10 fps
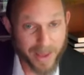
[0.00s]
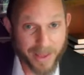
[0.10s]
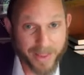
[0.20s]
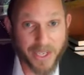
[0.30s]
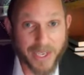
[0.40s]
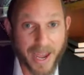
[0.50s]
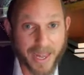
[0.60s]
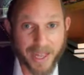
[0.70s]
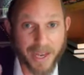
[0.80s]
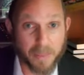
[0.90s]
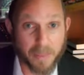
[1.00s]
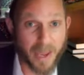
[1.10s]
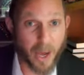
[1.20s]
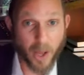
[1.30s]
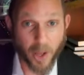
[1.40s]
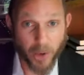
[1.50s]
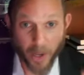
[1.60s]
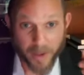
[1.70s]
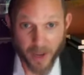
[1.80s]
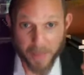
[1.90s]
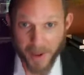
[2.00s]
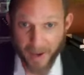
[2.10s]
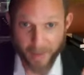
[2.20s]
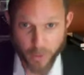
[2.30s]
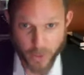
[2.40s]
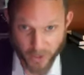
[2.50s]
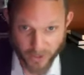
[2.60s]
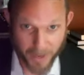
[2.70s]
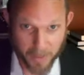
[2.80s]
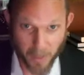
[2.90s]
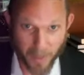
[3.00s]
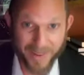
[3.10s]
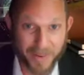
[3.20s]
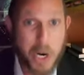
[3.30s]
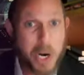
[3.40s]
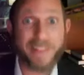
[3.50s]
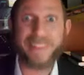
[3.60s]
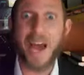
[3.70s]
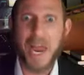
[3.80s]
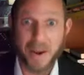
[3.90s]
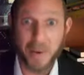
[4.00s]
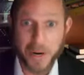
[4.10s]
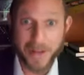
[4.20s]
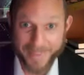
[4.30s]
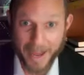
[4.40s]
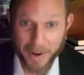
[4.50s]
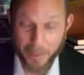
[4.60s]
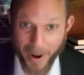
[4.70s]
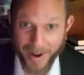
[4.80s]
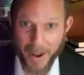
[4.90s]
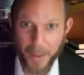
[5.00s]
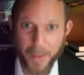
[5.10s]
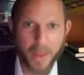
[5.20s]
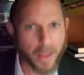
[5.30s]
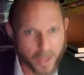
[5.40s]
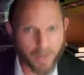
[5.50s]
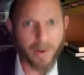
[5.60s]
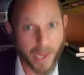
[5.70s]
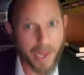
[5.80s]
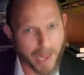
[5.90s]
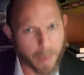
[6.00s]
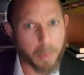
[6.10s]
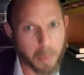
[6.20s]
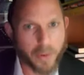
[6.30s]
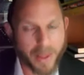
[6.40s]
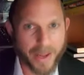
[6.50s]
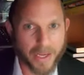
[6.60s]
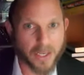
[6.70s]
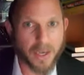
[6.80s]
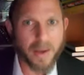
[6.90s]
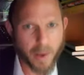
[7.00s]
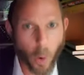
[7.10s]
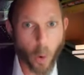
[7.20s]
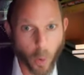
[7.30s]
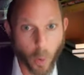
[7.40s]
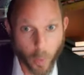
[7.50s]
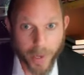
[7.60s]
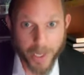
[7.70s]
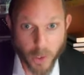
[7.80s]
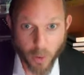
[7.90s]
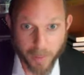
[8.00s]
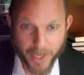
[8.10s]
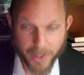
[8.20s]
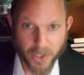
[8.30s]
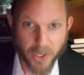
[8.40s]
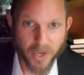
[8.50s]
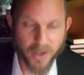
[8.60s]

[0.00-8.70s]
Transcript: the scale and me are not going to be chavrusas anymore. We're done. We're done right now. Give it like a couple more days or weeks or months.